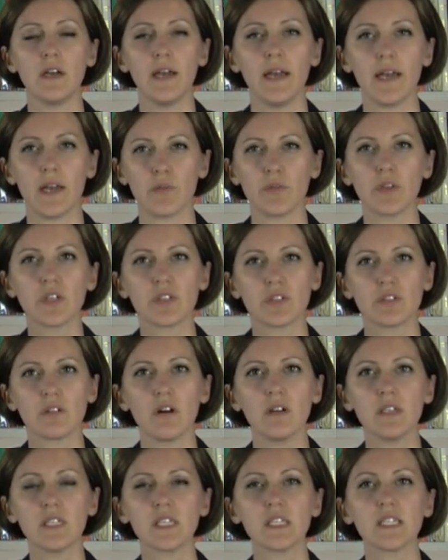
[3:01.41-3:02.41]
and which
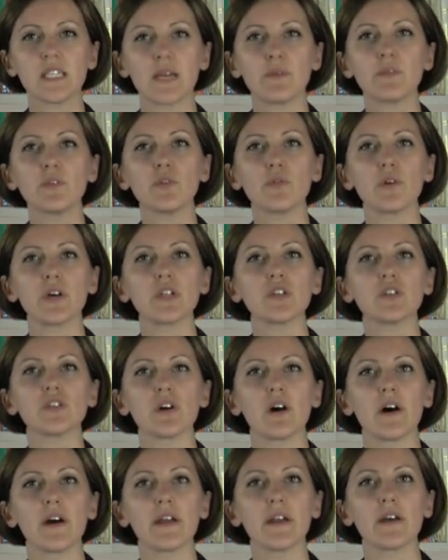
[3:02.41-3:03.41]
also seem to
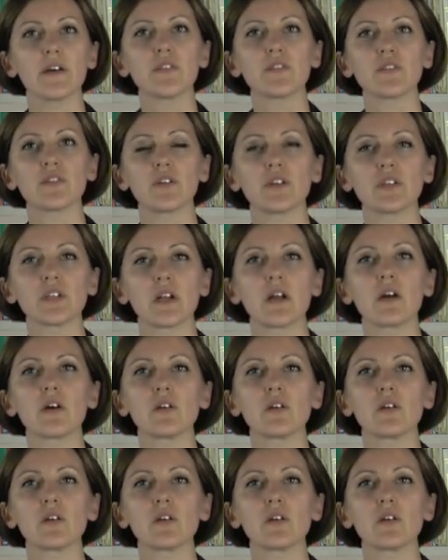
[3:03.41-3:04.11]
enjoy a certain